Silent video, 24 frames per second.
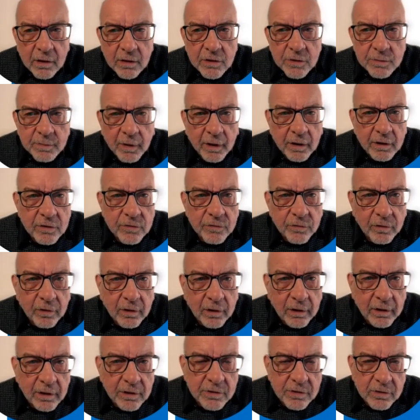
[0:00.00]
space for
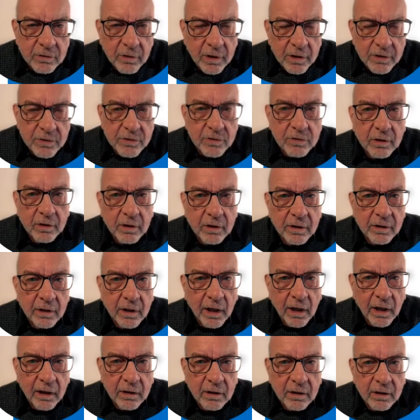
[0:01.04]
at least a restaurant
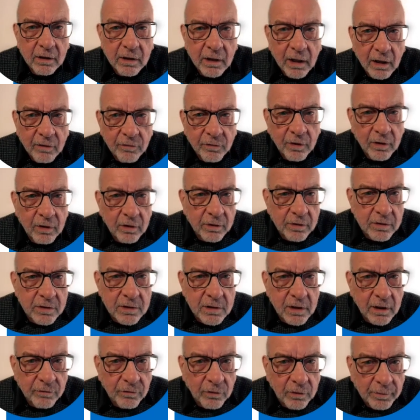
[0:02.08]
and a cafe on
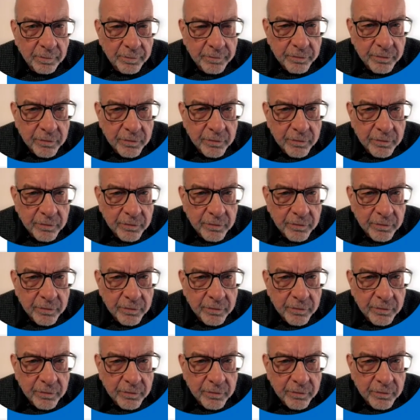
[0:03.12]
this level.